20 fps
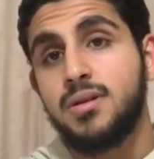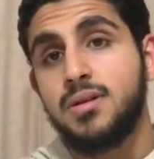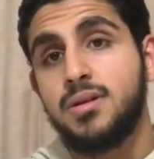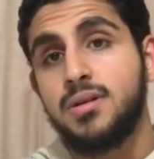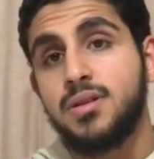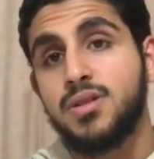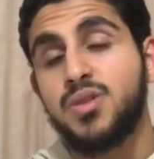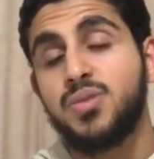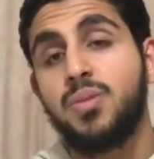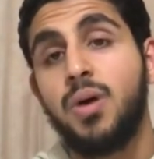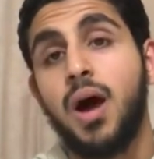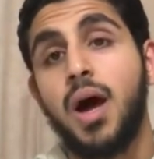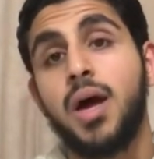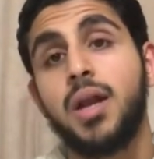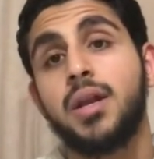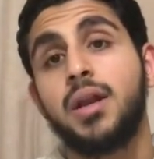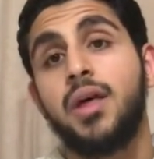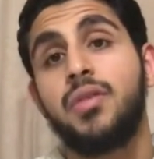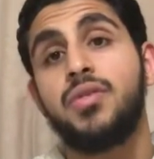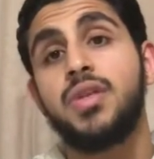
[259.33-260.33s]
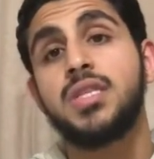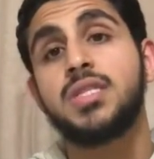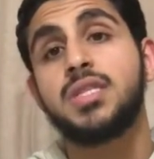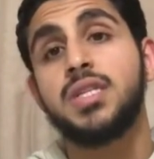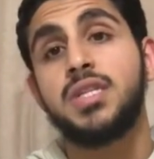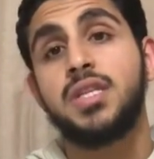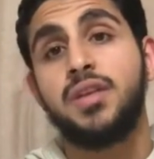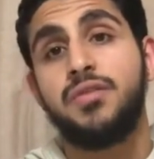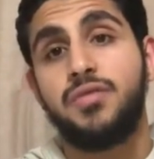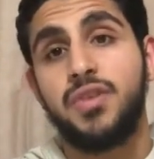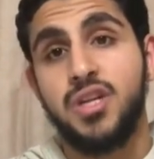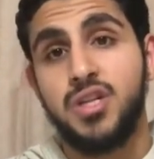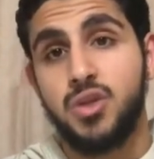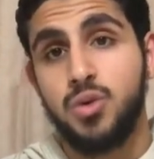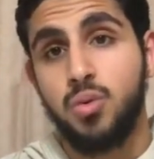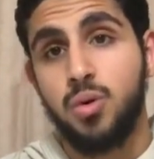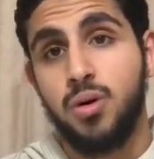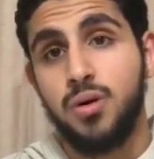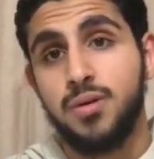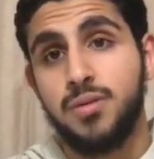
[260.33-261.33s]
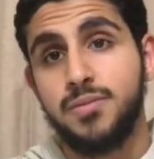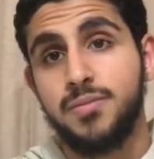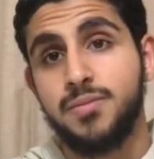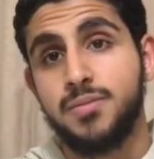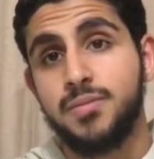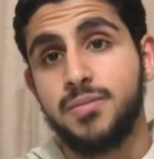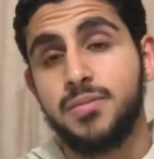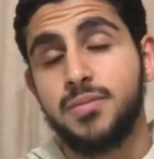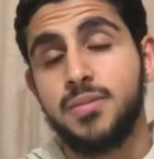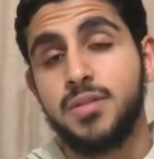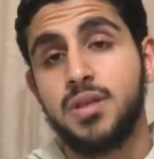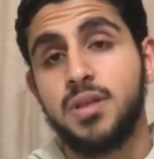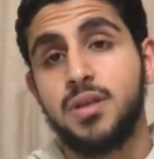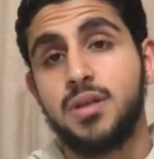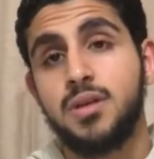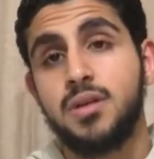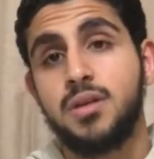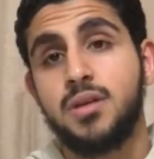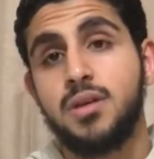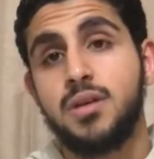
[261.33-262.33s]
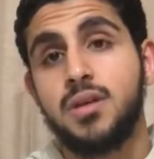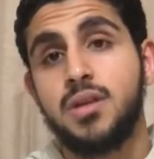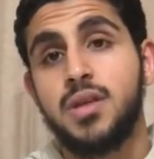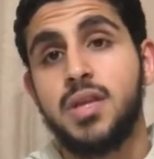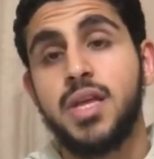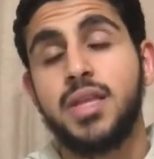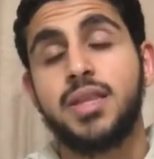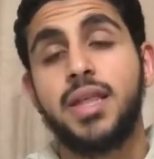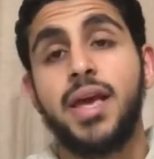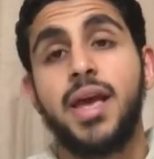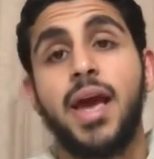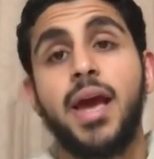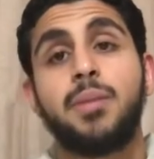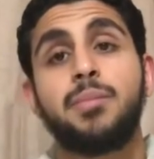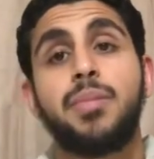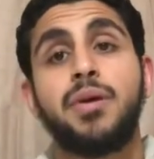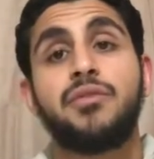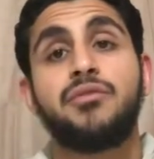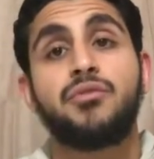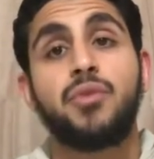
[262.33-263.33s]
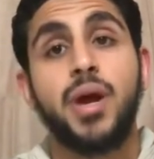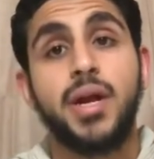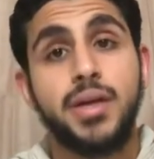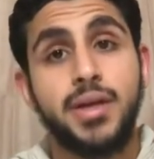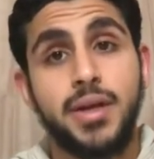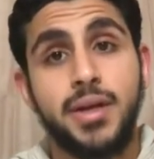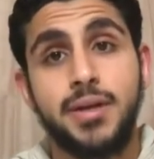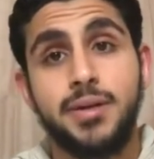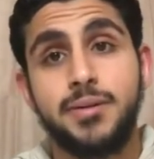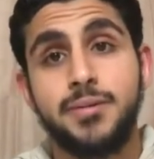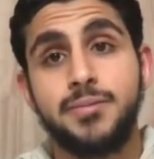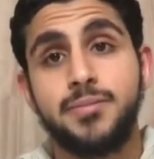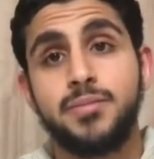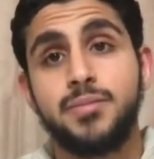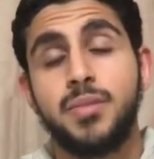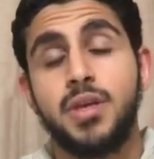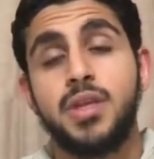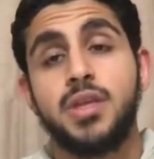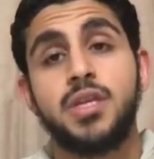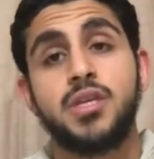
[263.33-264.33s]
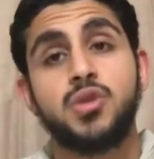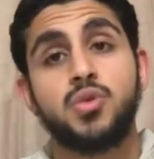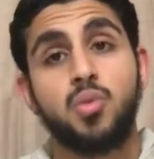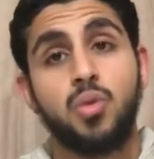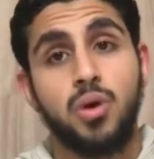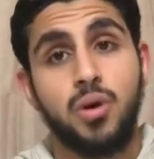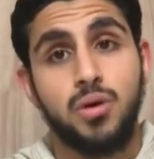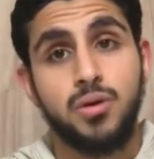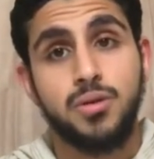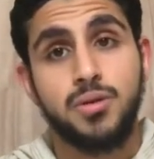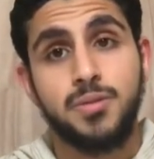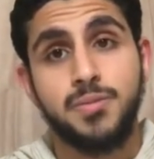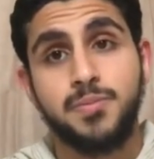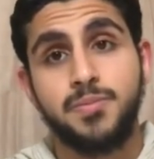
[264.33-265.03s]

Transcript: SubhanAllah, this individual that they had befriended in this world